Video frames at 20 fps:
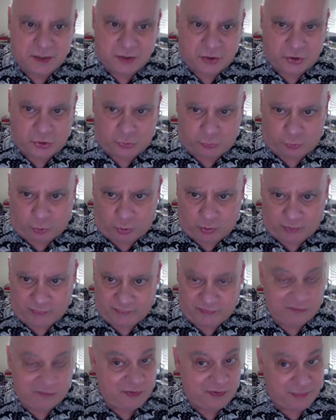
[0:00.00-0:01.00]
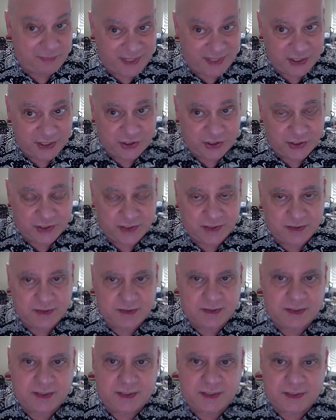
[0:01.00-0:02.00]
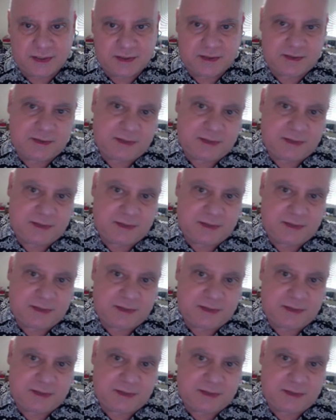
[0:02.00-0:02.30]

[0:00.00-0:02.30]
the role of inflammation in